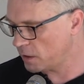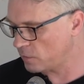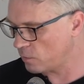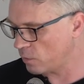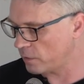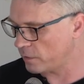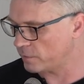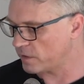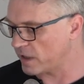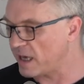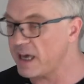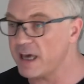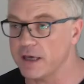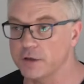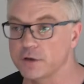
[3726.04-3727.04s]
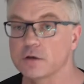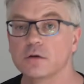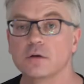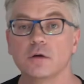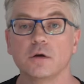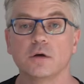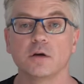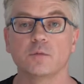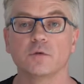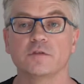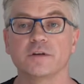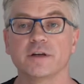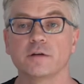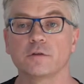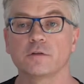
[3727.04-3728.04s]
It was a head. It was
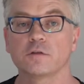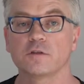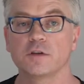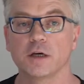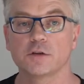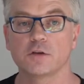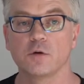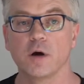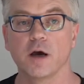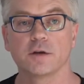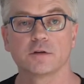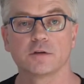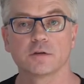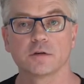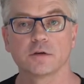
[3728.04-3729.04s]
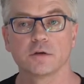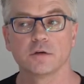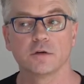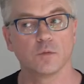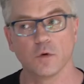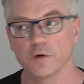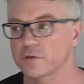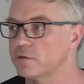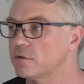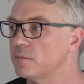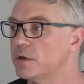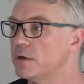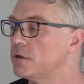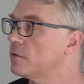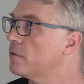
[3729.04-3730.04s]
a little statuette. It wasn't a
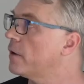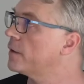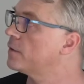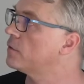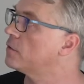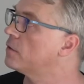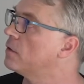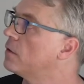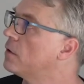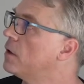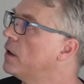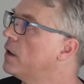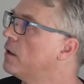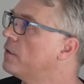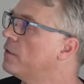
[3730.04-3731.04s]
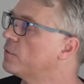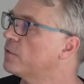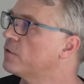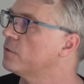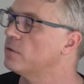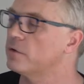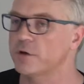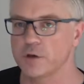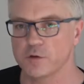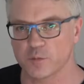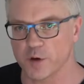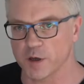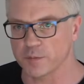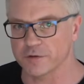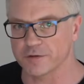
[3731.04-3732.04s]
meteorite at all. This was in all the
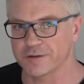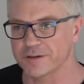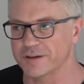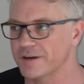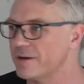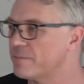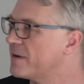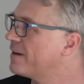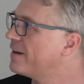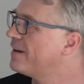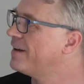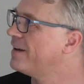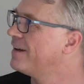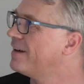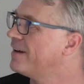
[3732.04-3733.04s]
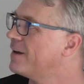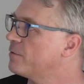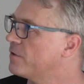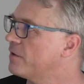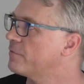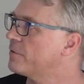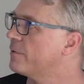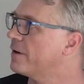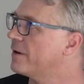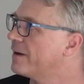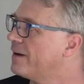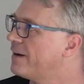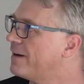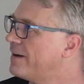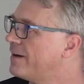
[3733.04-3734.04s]
newspapers at the time. It was everywhere.
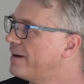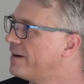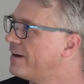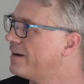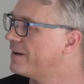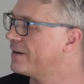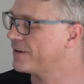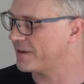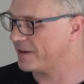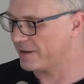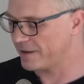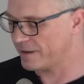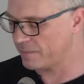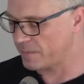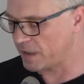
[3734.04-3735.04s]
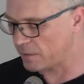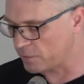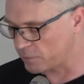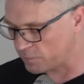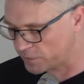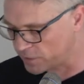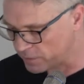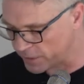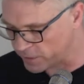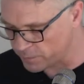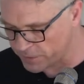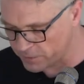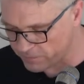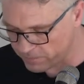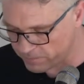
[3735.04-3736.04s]
And I'll just read a little
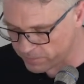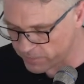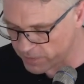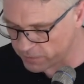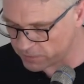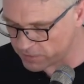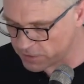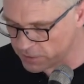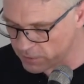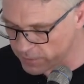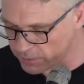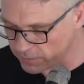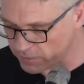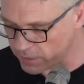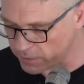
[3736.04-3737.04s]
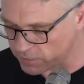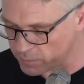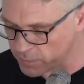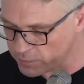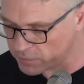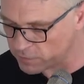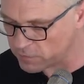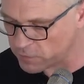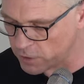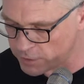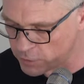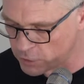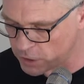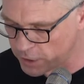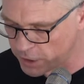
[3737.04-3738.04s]
bit of this to you. It says, the most
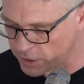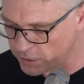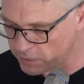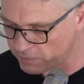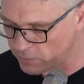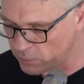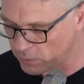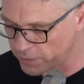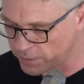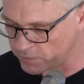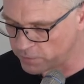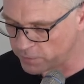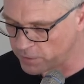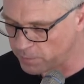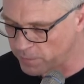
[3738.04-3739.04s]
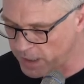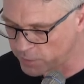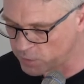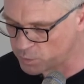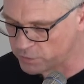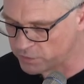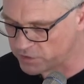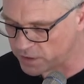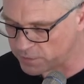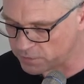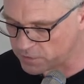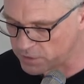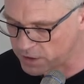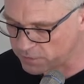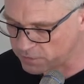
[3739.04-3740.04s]
astonishing thing of all is that the mass
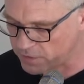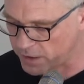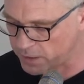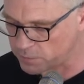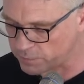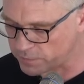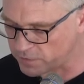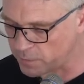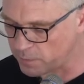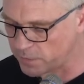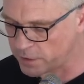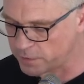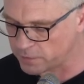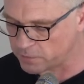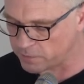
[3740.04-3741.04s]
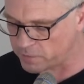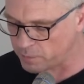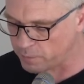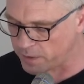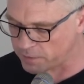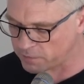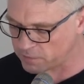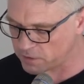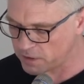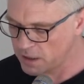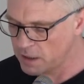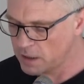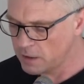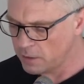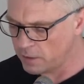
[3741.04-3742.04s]
presents the exact resemblance of the bust
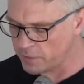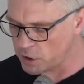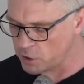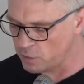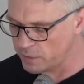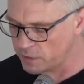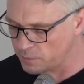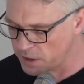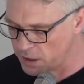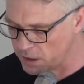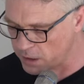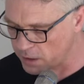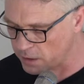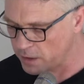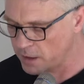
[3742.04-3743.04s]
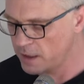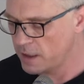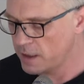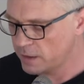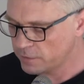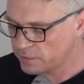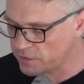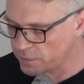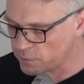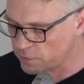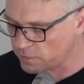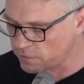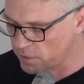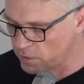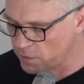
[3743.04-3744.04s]
of a human being. Such
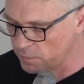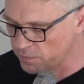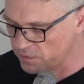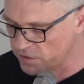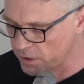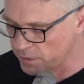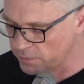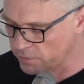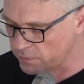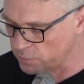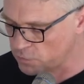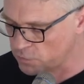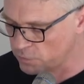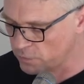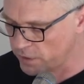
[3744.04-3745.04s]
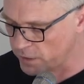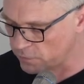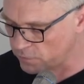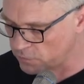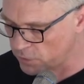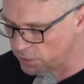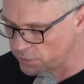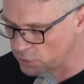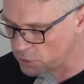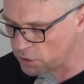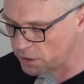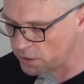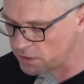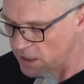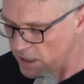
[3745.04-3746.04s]
a circumstance is truly
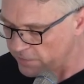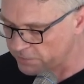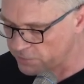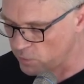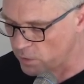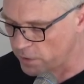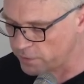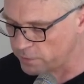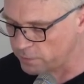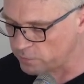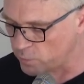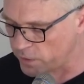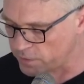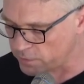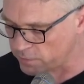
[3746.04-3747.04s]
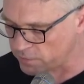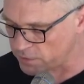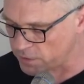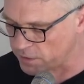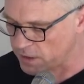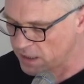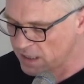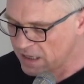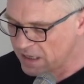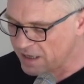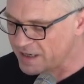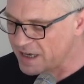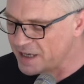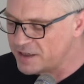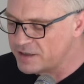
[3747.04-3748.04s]
astonishing to everyone who's witnessed it.
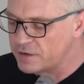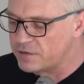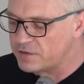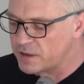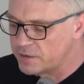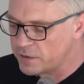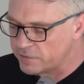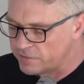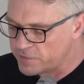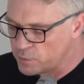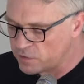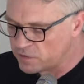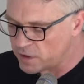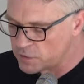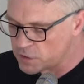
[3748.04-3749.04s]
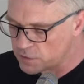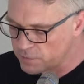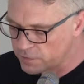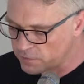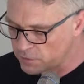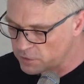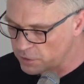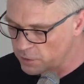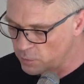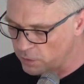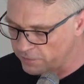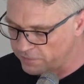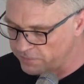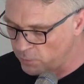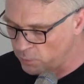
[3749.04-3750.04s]
And had it descended a few centuries ago
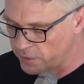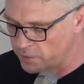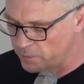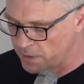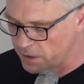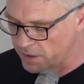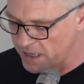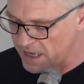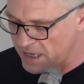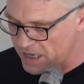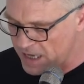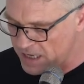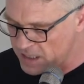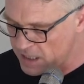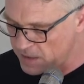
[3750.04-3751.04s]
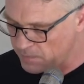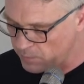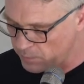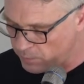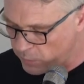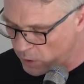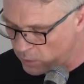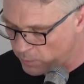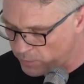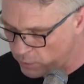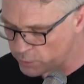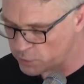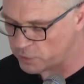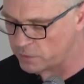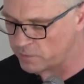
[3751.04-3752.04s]
or fallen among any
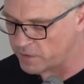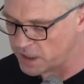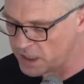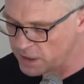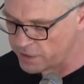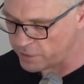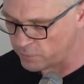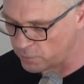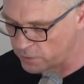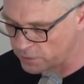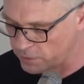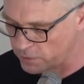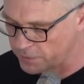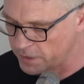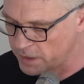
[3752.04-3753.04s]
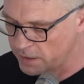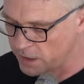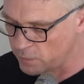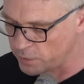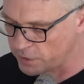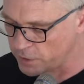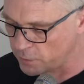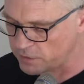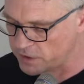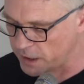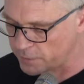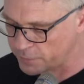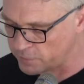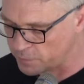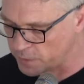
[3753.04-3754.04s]
portion of the heathen world, it would no
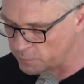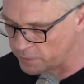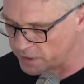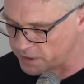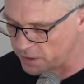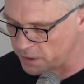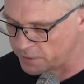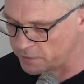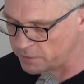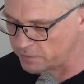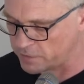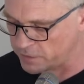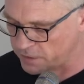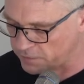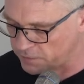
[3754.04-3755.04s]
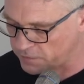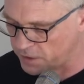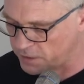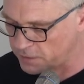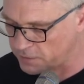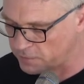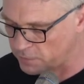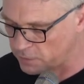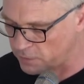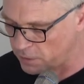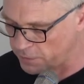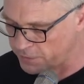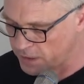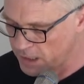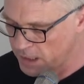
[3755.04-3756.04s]
doubt have been regarded as the descent of a
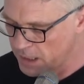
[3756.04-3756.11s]
god.